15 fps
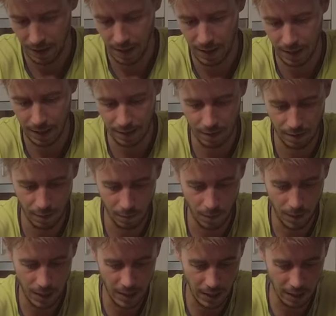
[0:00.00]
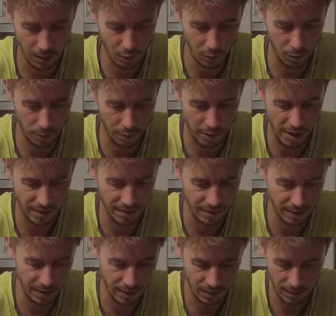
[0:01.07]
And we need to
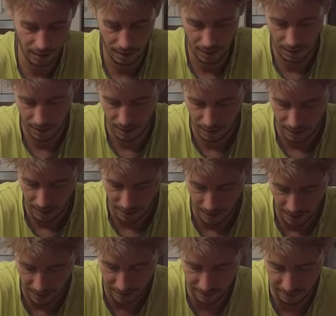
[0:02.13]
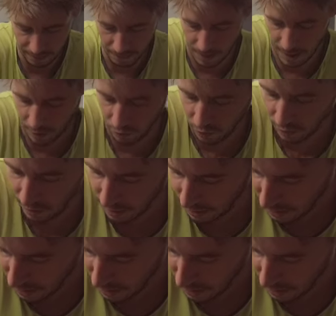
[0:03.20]
press it as much